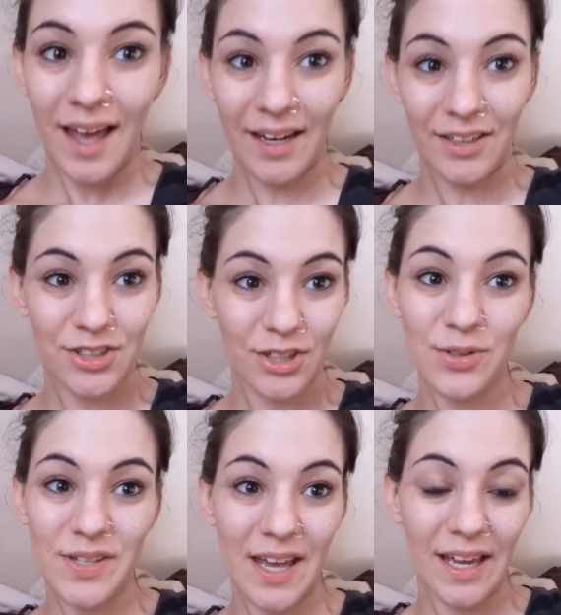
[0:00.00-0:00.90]
and it
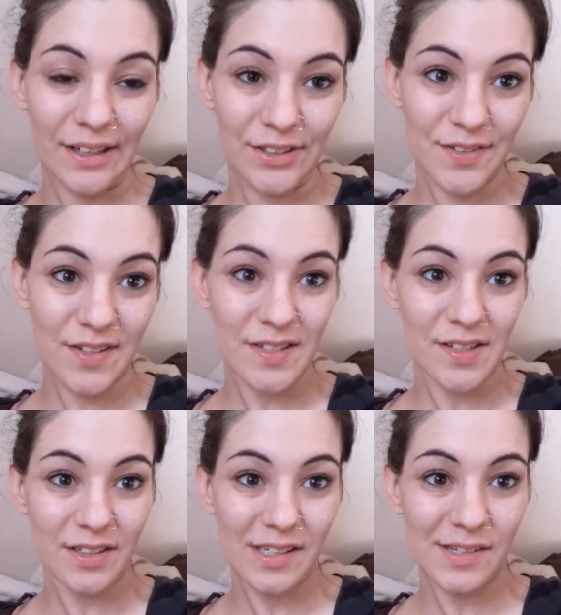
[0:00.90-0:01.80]
shows the age of the
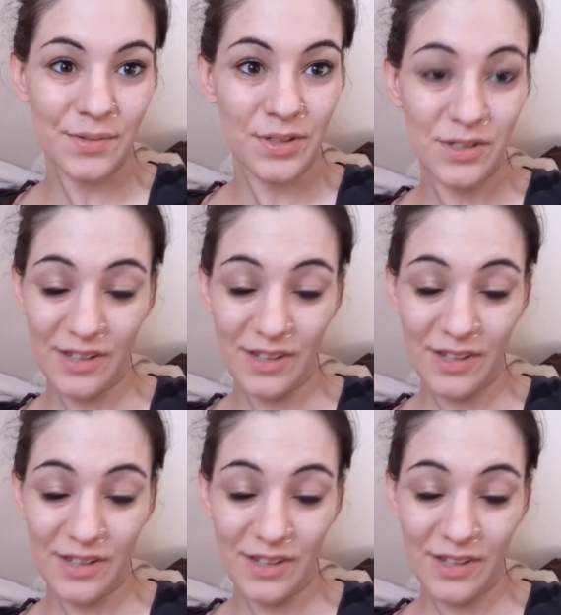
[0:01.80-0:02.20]
series, which